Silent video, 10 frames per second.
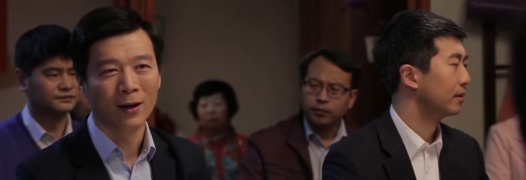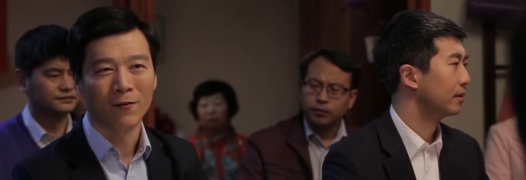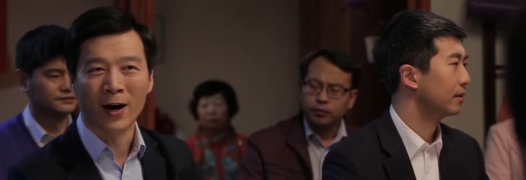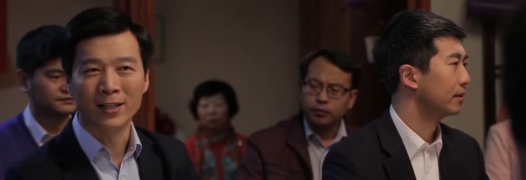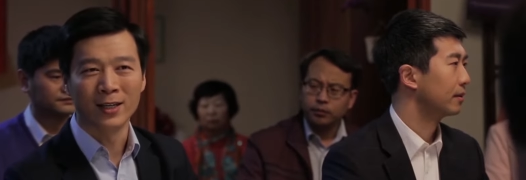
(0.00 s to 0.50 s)

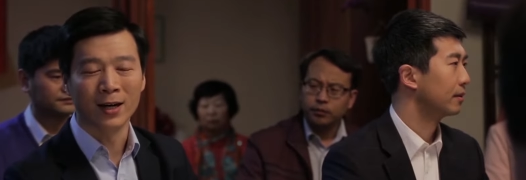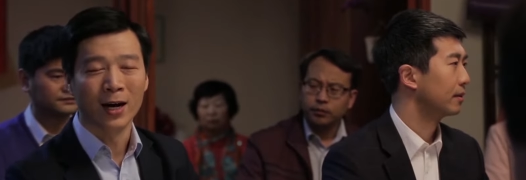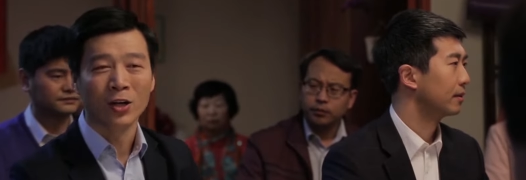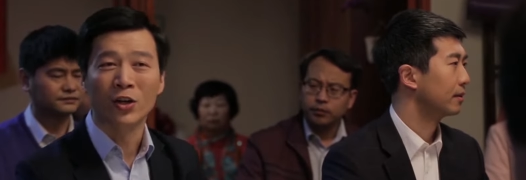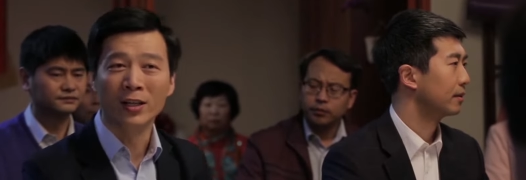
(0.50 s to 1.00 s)
Speaker 1: And those
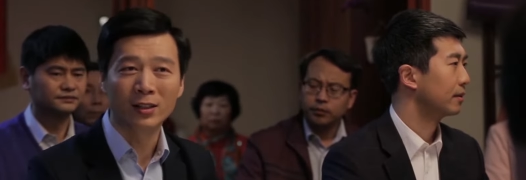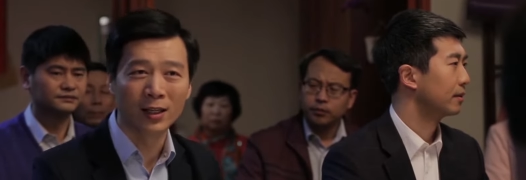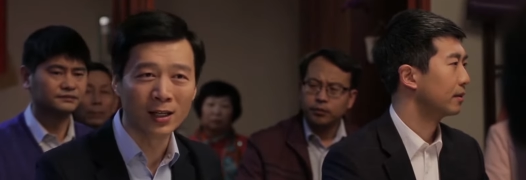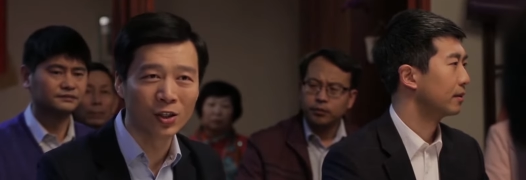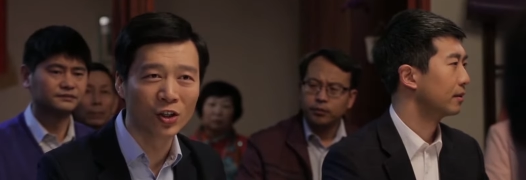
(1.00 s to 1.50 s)
personally
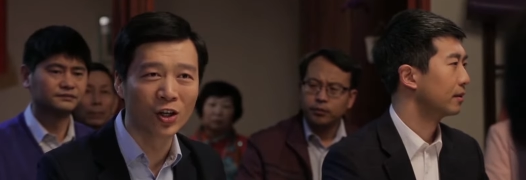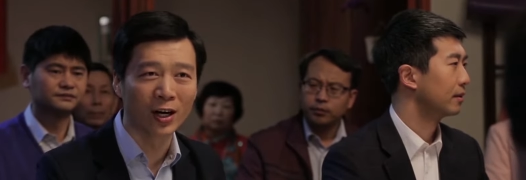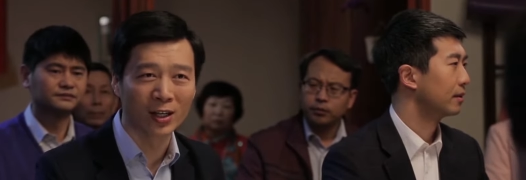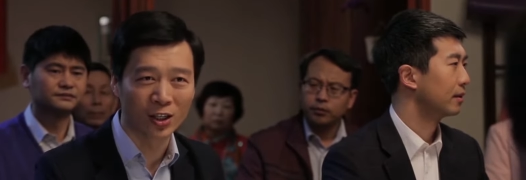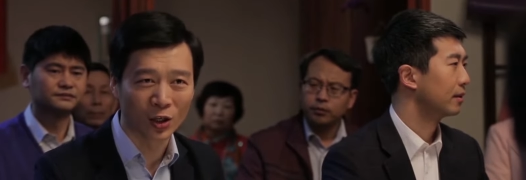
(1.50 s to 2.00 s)

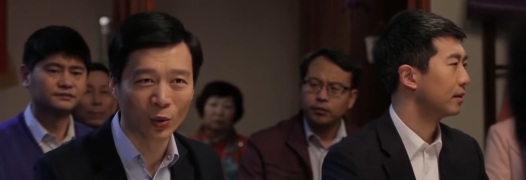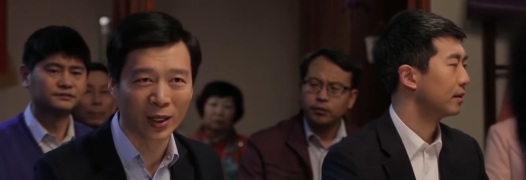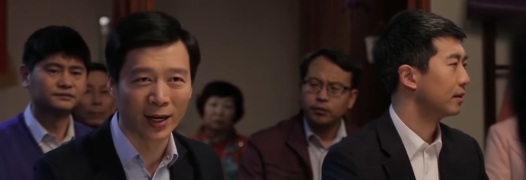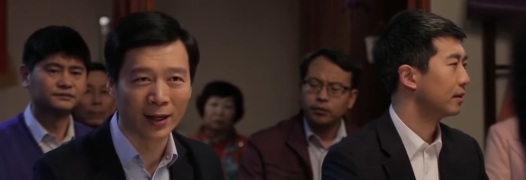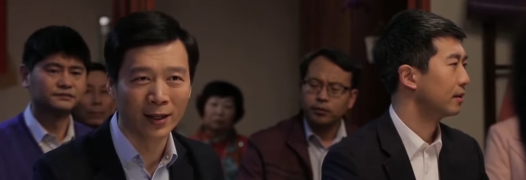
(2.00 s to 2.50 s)
appointed and
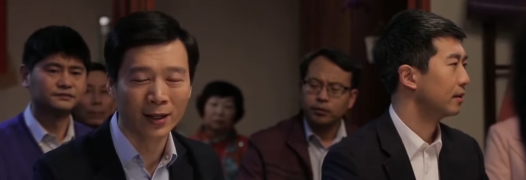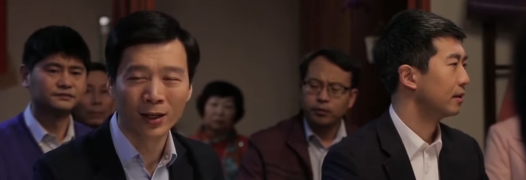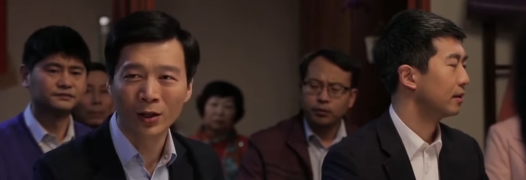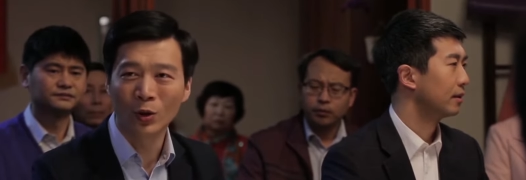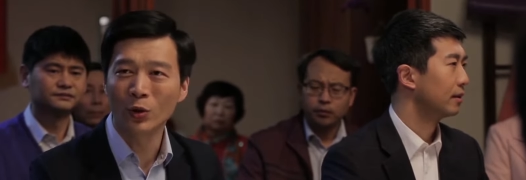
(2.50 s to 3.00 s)
used by
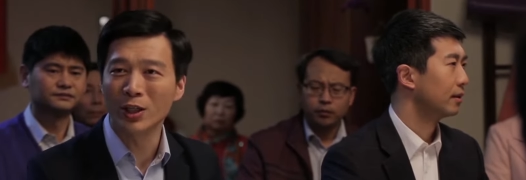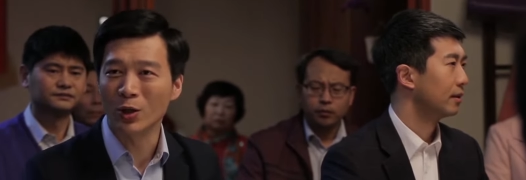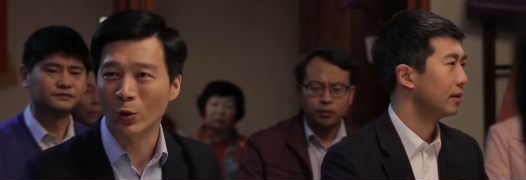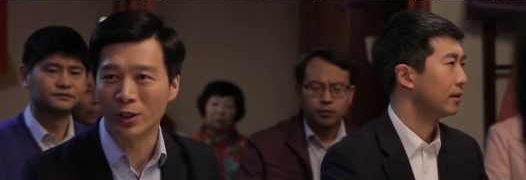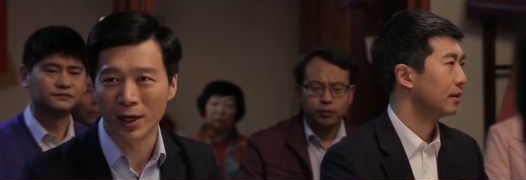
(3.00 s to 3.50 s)
God
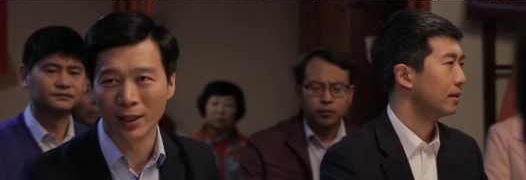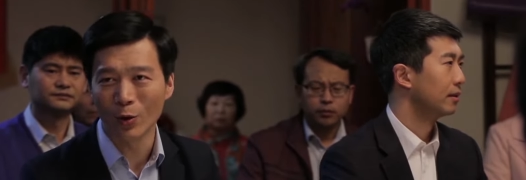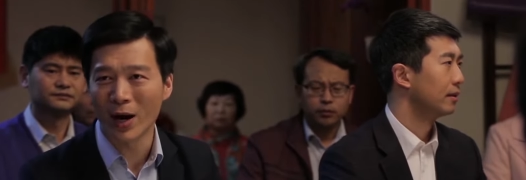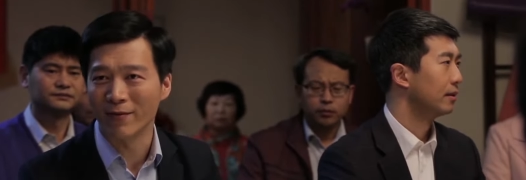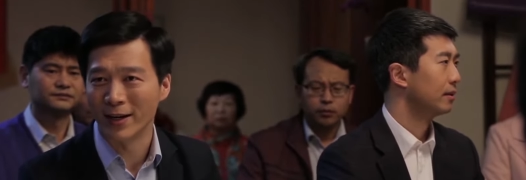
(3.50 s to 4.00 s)
have
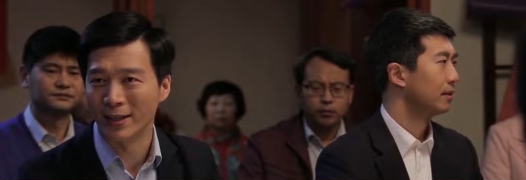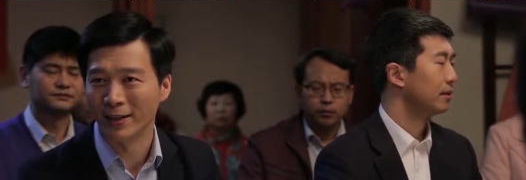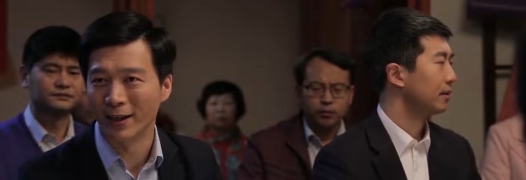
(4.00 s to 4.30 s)
confirmation of